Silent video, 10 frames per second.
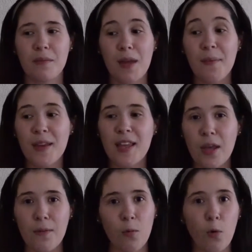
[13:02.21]
and maybe
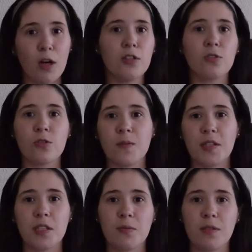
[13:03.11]
even Wander
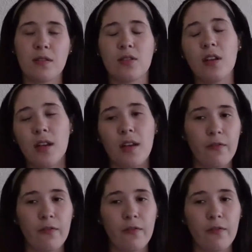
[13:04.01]
species, which the